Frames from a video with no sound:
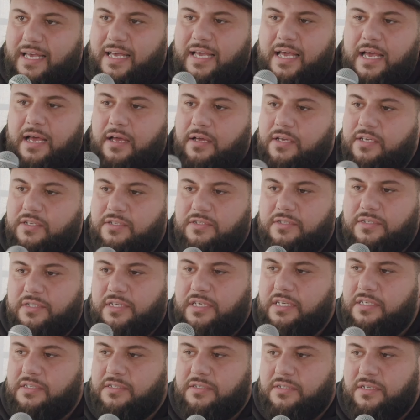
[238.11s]
Yeah, yeah. He's
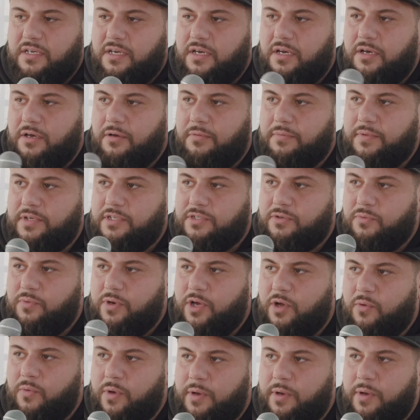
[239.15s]
he's um, he's a real